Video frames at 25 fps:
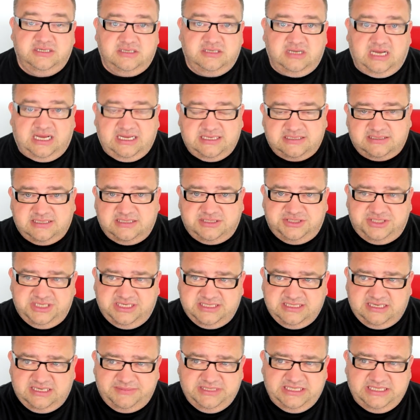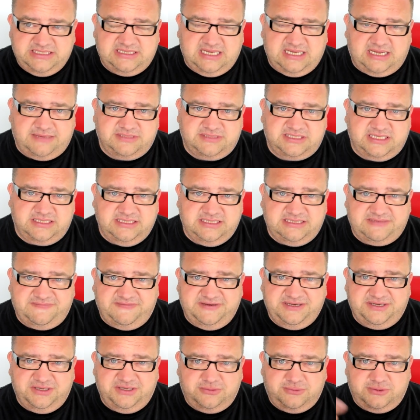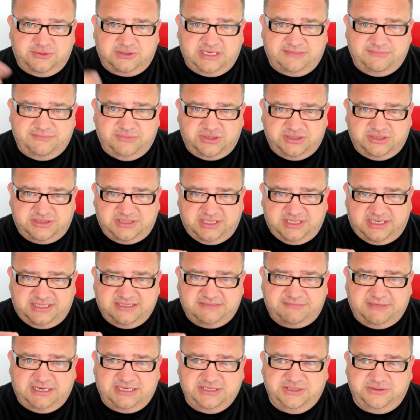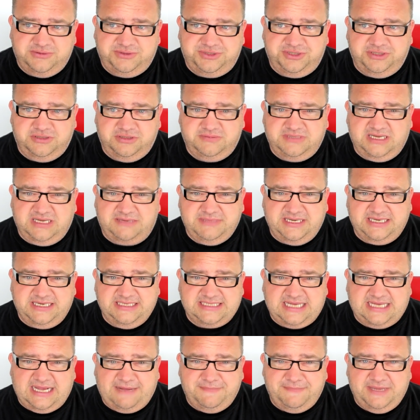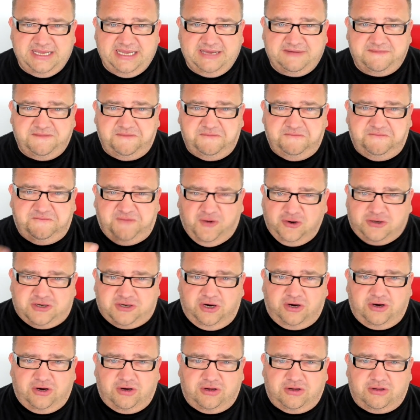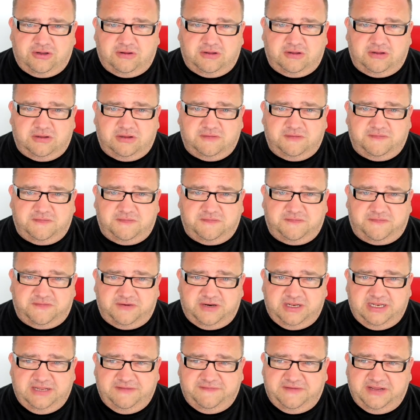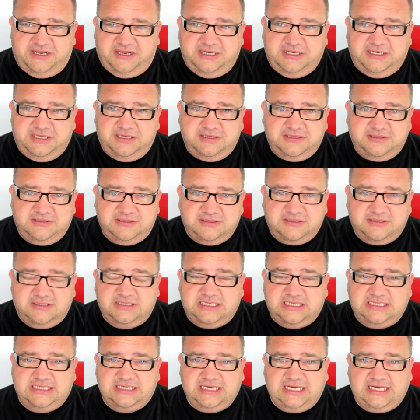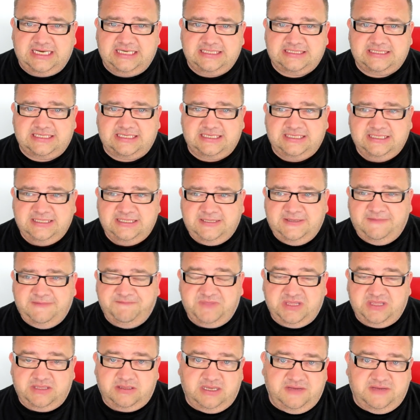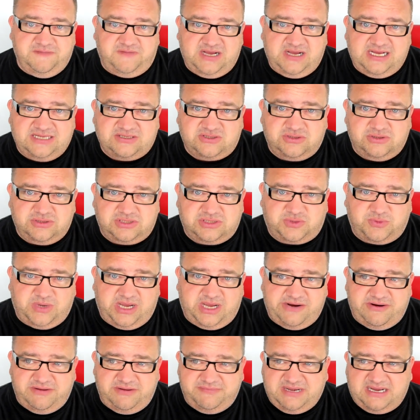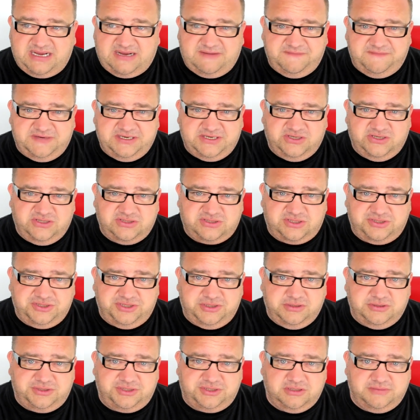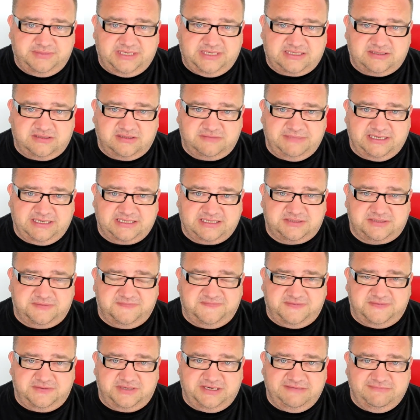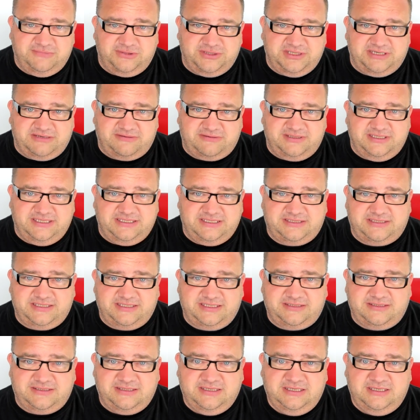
I said shit that many times and this video won't get monetized by YouTube. That means I make fuck all for a living. Do you know that, guys? Eh? If I don't swear in my videos on YouTube, I could make some fucking money out of this shit.